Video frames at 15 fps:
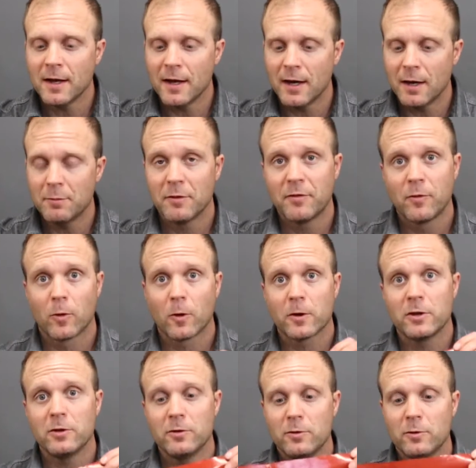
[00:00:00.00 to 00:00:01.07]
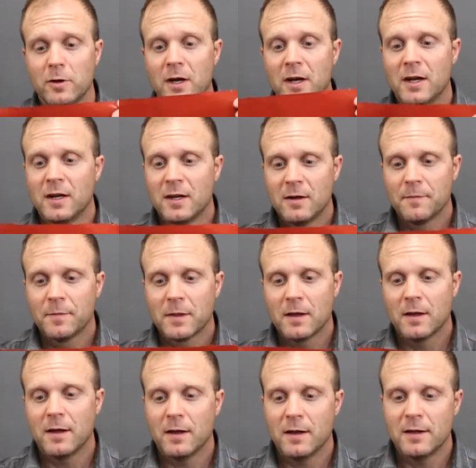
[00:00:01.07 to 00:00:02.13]
before you
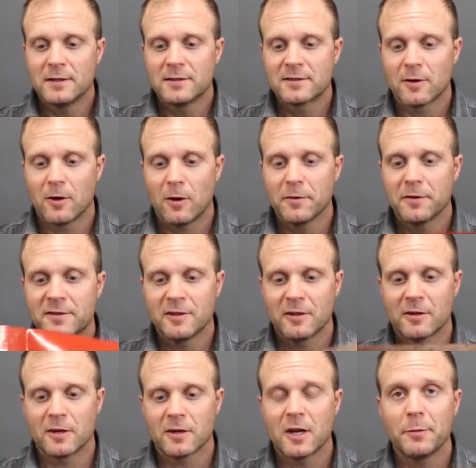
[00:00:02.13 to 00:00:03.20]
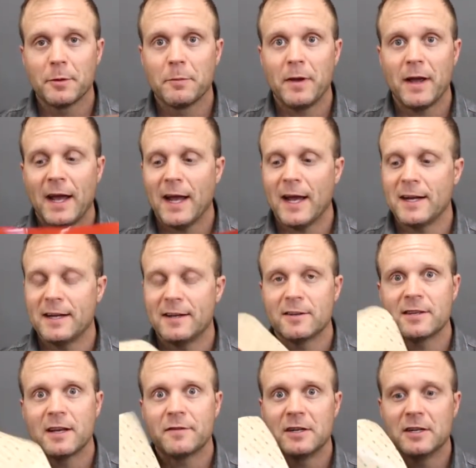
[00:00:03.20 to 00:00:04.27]
install the silicone coupling pad. It does
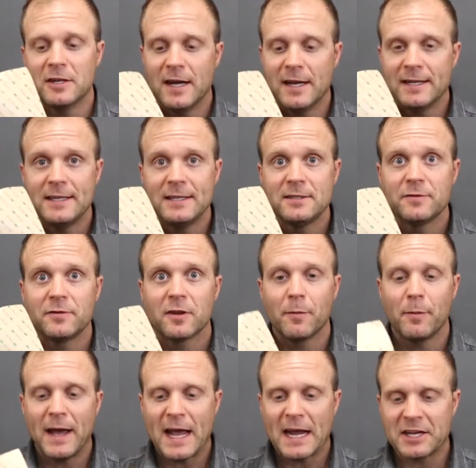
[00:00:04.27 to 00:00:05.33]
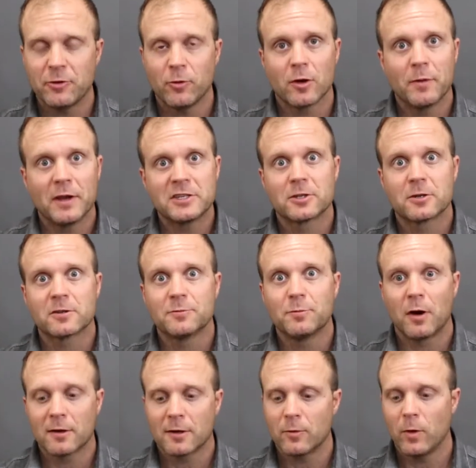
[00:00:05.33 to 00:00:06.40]
have an adhesive on the back, and you want to make sure it's
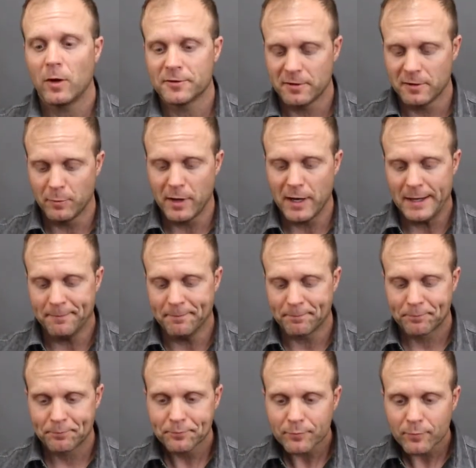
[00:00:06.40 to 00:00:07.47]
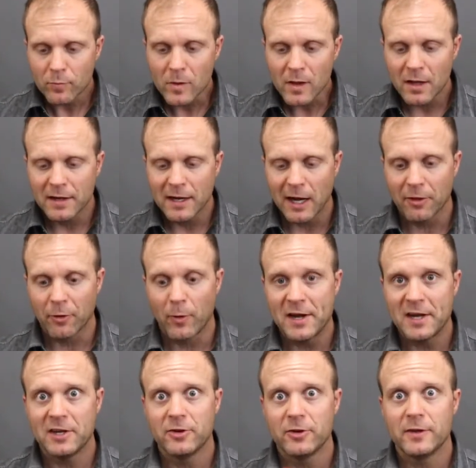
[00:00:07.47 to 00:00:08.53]
bonded well to the pipe. Now the way to
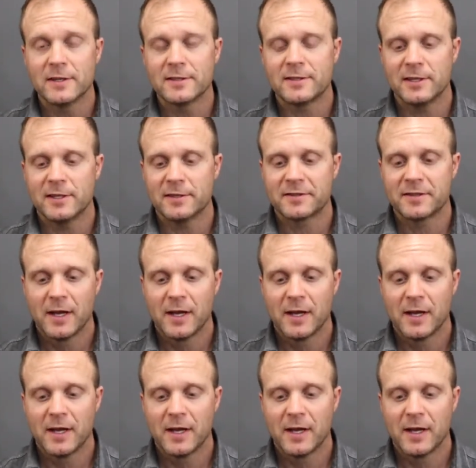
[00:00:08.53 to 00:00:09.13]
do this is